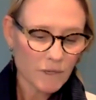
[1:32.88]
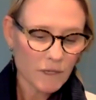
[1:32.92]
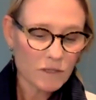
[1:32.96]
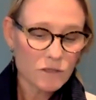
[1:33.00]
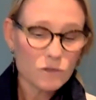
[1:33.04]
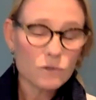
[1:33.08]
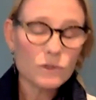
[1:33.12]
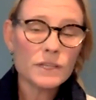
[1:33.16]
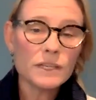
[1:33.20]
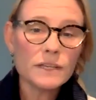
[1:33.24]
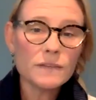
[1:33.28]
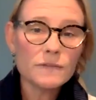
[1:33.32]

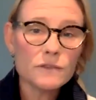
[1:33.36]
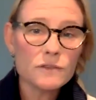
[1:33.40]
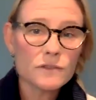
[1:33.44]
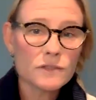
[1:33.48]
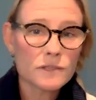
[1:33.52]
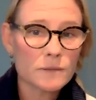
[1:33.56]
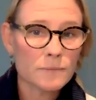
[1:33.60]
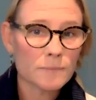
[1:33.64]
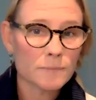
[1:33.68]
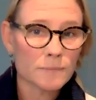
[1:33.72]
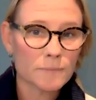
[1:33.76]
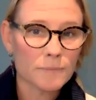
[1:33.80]
So, to give you
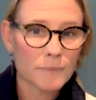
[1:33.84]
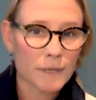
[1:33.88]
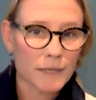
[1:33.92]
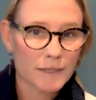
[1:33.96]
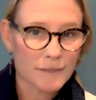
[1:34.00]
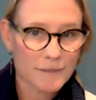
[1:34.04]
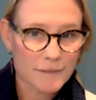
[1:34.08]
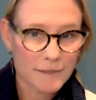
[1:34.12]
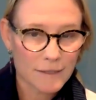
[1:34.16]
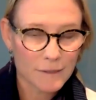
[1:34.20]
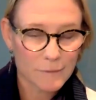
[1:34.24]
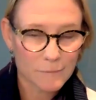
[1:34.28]
some
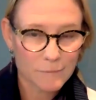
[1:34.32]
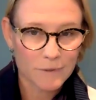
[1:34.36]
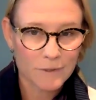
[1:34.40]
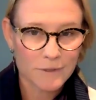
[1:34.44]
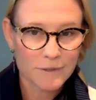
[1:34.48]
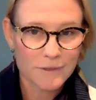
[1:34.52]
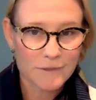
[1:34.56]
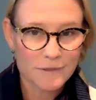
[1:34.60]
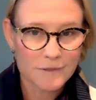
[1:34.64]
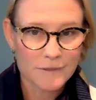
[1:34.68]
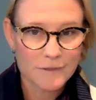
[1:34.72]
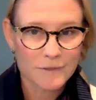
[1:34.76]

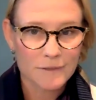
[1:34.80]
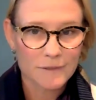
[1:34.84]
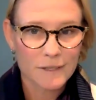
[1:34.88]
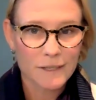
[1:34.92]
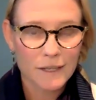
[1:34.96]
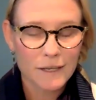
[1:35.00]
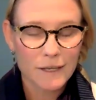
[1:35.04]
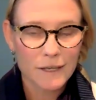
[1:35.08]
examples